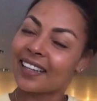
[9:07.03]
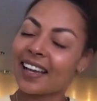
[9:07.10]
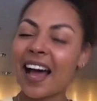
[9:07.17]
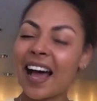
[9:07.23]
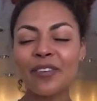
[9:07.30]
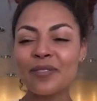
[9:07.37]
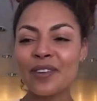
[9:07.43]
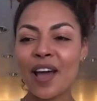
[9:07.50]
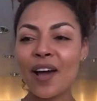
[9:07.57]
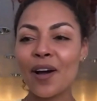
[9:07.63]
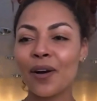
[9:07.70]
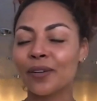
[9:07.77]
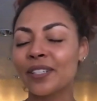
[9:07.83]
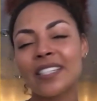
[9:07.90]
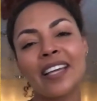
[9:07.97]
I
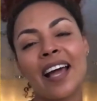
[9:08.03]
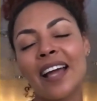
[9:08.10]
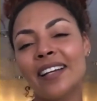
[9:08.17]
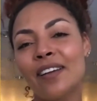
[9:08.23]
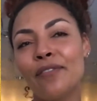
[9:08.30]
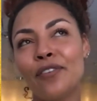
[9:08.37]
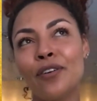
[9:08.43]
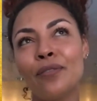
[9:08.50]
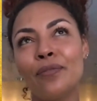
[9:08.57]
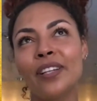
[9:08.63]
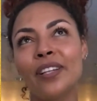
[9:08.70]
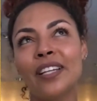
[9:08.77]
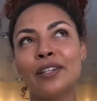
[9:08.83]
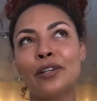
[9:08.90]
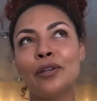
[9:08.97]
don't know. See, I never
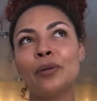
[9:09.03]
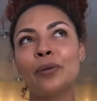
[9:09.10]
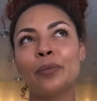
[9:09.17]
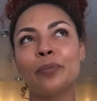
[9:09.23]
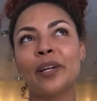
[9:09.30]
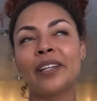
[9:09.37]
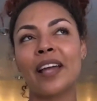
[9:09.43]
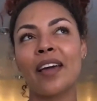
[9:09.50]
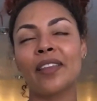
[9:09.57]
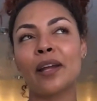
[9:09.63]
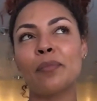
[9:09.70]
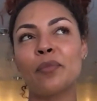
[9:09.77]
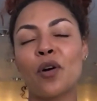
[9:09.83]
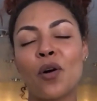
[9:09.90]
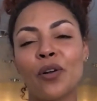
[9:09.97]
really knew, but now that
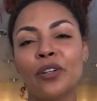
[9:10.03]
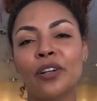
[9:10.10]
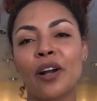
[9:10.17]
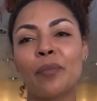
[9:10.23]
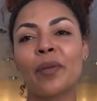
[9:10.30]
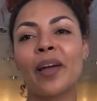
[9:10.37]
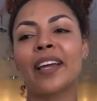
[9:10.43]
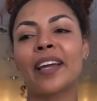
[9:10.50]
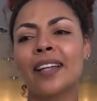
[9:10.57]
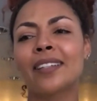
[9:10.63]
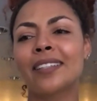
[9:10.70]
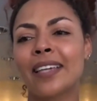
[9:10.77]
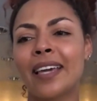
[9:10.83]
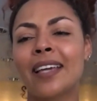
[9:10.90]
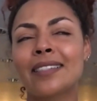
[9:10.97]
I'm older, I'm like, I
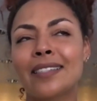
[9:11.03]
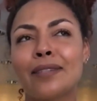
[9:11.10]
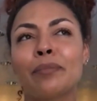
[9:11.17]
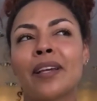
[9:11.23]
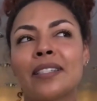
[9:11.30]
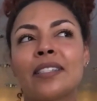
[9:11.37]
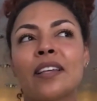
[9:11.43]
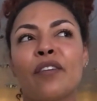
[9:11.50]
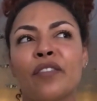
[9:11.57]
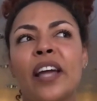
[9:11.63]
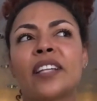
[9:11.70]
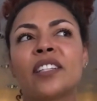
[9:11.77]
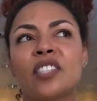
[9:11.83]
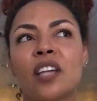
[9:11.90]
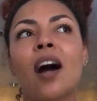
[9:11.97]
can't see myself
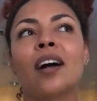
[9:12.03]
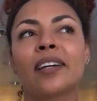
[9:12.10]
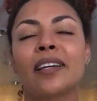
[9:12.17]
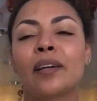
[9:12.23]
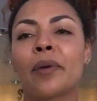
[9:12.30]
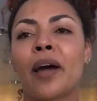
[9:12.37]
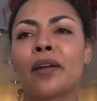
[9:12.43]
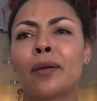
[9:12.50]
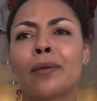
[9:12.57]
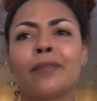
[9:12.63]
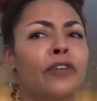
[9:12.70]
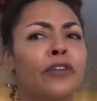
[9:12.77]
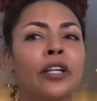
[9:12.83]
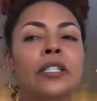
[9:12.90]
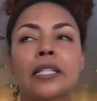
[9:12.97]
like talking about it
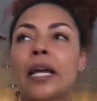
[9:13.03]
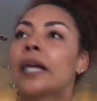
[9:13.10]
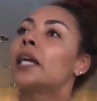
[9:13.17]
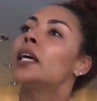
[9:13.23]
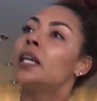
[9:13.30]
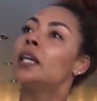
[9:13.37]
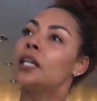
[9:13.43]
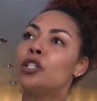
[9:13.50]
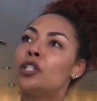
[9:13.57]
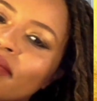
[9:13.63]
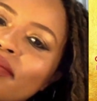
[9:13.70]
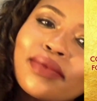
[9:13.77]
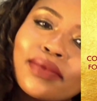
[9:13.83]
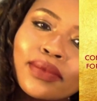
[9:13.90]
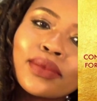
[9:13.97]
first. Like, do
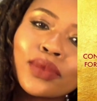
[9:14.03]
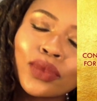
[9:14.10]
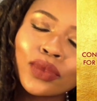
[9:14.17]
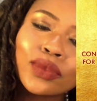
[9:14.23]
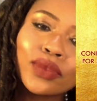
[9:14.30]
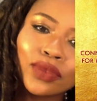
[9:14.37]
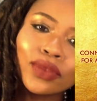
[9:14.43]
you see this?